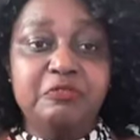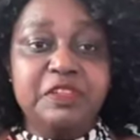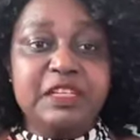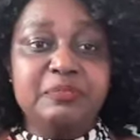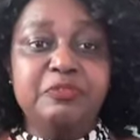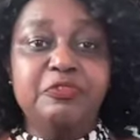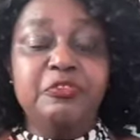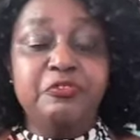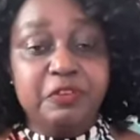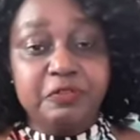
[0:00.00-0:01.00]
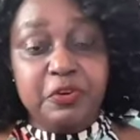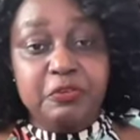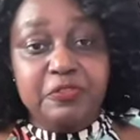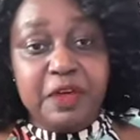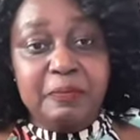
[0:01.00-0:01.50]
a visa before 5th
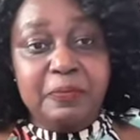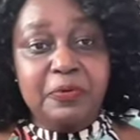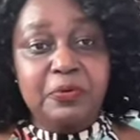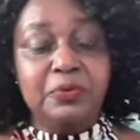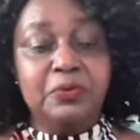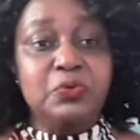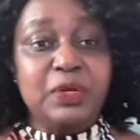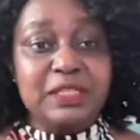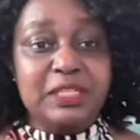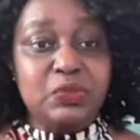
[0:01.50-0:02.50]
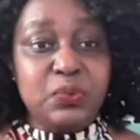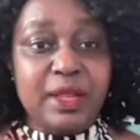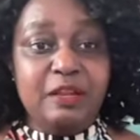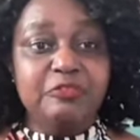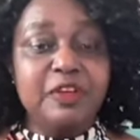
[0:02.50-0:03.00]
of April
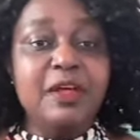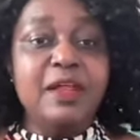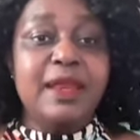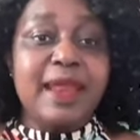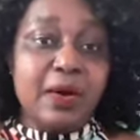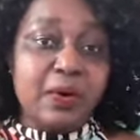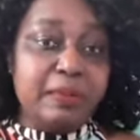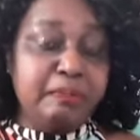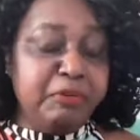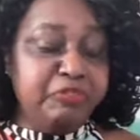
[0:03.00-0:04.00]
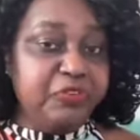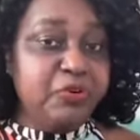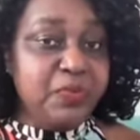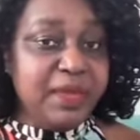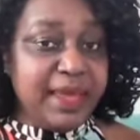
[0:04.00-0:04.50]
2012. Now,
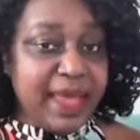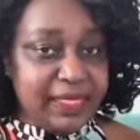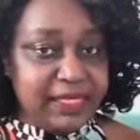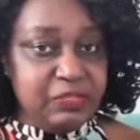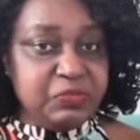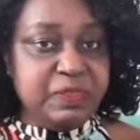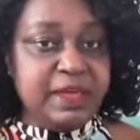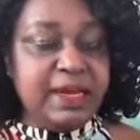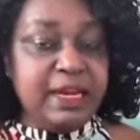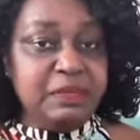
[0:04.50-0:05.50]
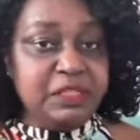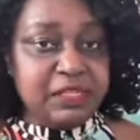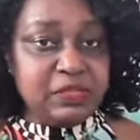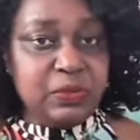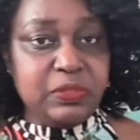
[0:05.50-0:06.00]
before we get into that, let me
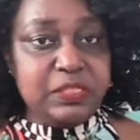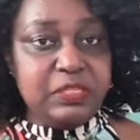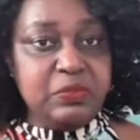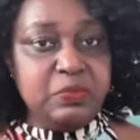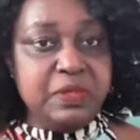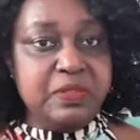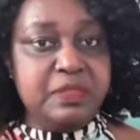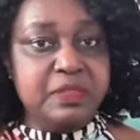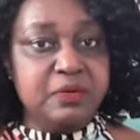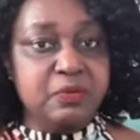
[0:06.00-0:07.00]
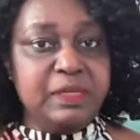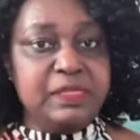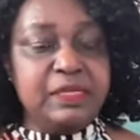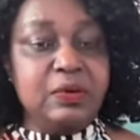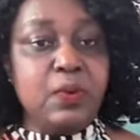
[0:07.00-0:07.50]
just continue with the
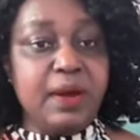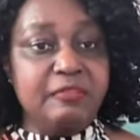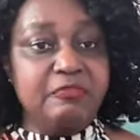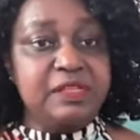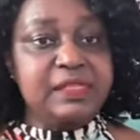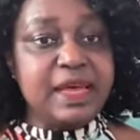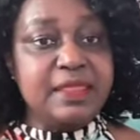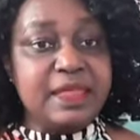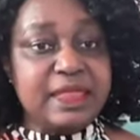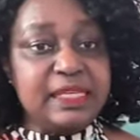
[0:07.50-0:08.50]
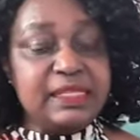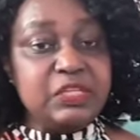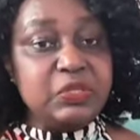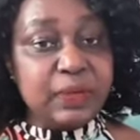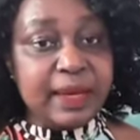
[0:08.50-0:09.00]
domestic worker visa, the things
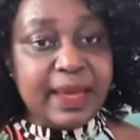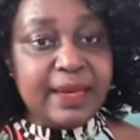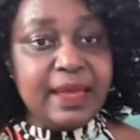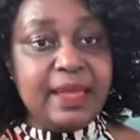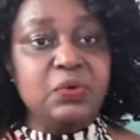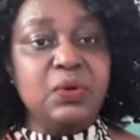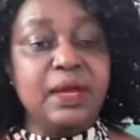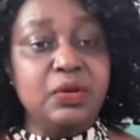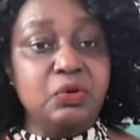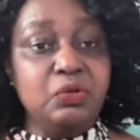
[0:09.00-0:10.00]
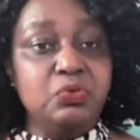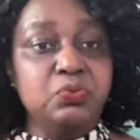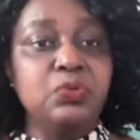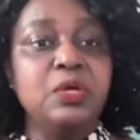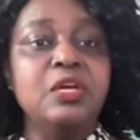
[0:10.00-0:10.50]
that you can and you cannot
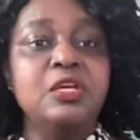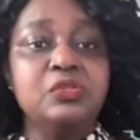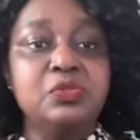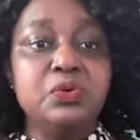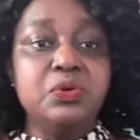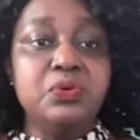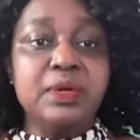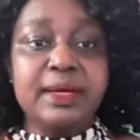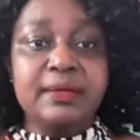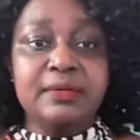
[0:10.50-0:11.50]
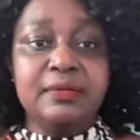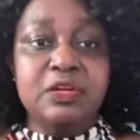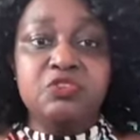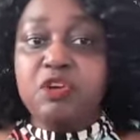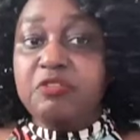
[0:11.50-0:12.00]
do. So you can
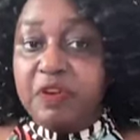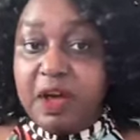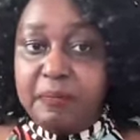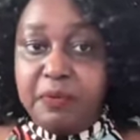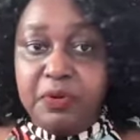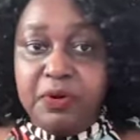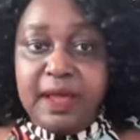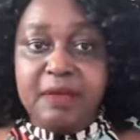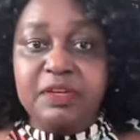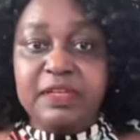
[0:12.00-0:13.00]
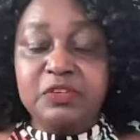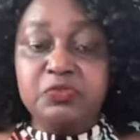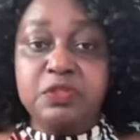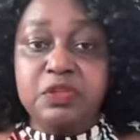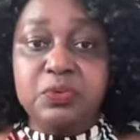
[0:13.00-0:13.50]
travel abroad and return
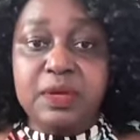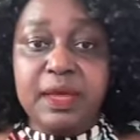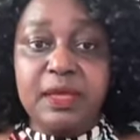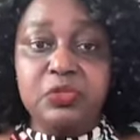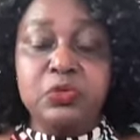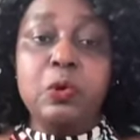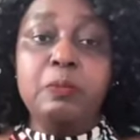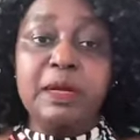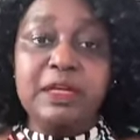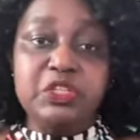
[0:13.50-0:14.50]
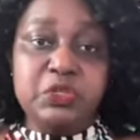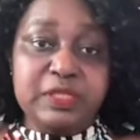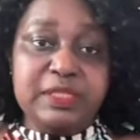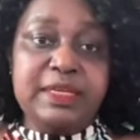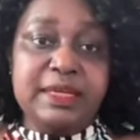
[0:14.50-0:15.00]
to the UK to complete your
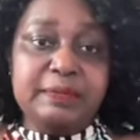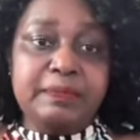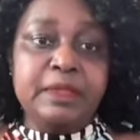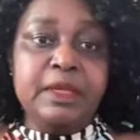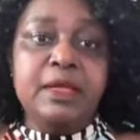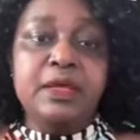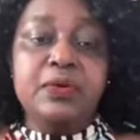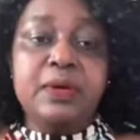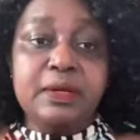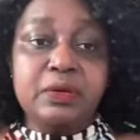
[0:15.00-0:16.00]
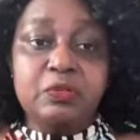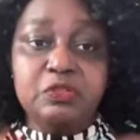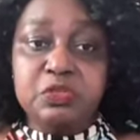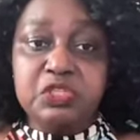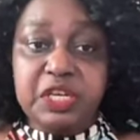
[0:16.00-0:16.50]
stay. You can
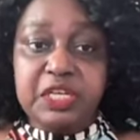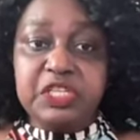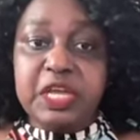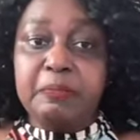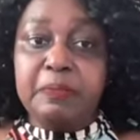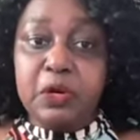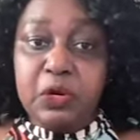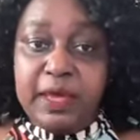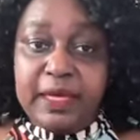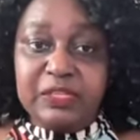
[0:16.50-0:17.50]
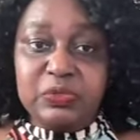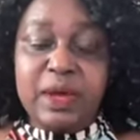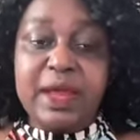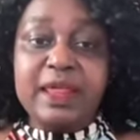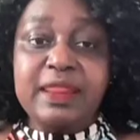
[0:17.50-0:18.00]
also change employers
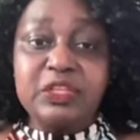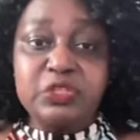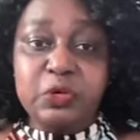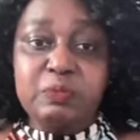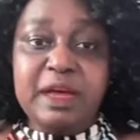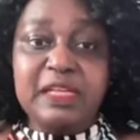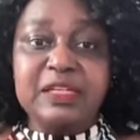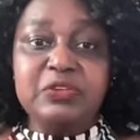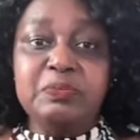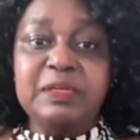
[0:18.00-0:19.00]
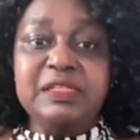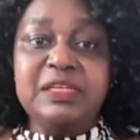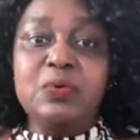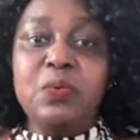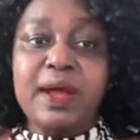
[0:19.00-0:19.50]
to another job as a
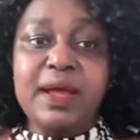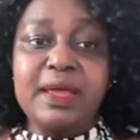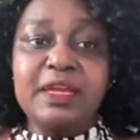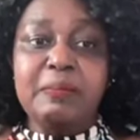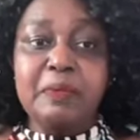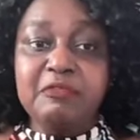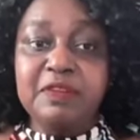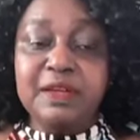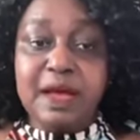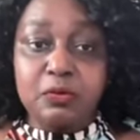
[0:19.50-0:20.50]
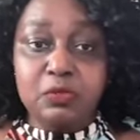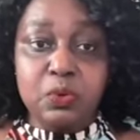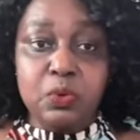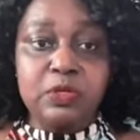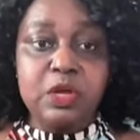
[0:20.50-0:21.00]
domestic worker in a private
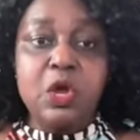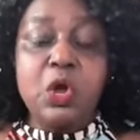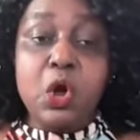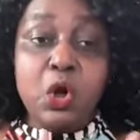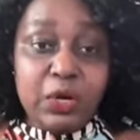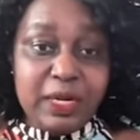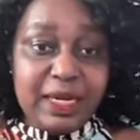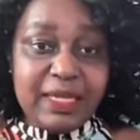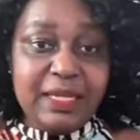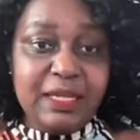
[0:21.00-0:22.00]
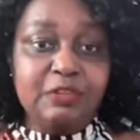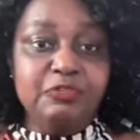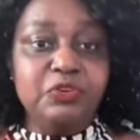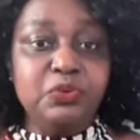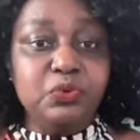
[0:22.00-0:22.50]
household only
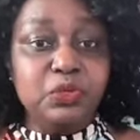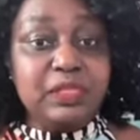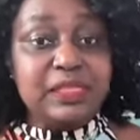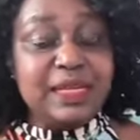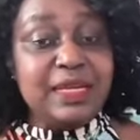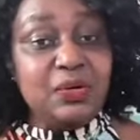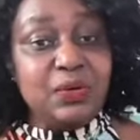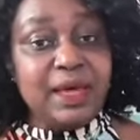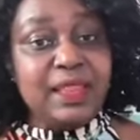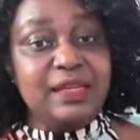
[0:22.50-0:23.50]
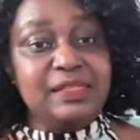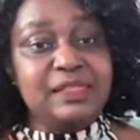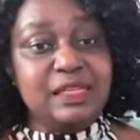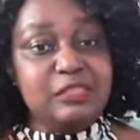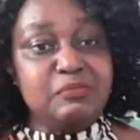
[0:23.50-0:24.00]
if you do not stay longer than
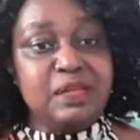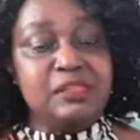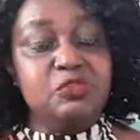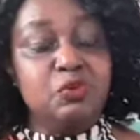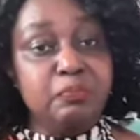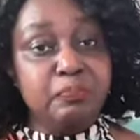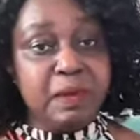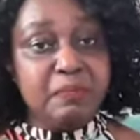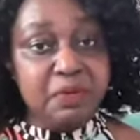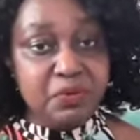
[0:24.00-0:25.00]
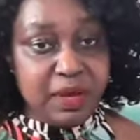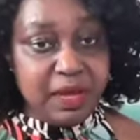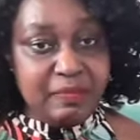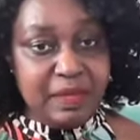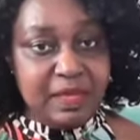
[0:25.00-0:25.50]
6 months. So maybe you
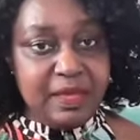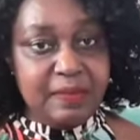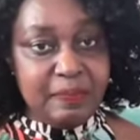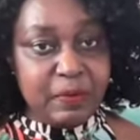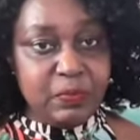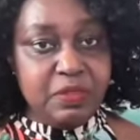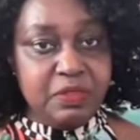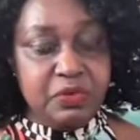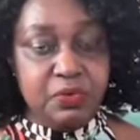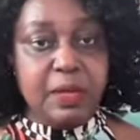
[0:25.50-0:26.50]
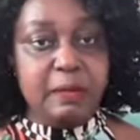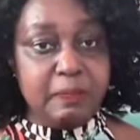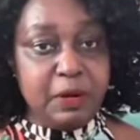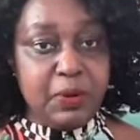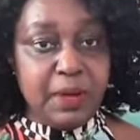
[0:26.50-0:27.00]
come here with your
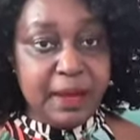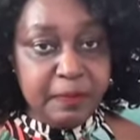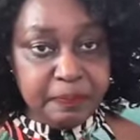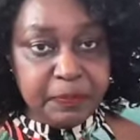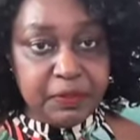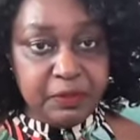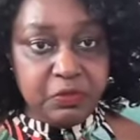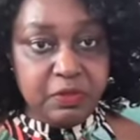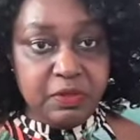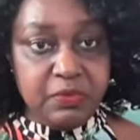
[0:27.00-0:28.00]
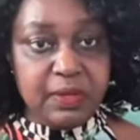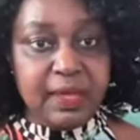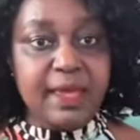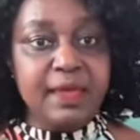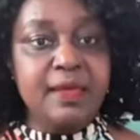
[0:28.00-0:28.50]
employer to the
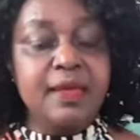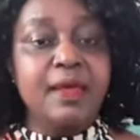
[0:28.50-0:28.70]
UK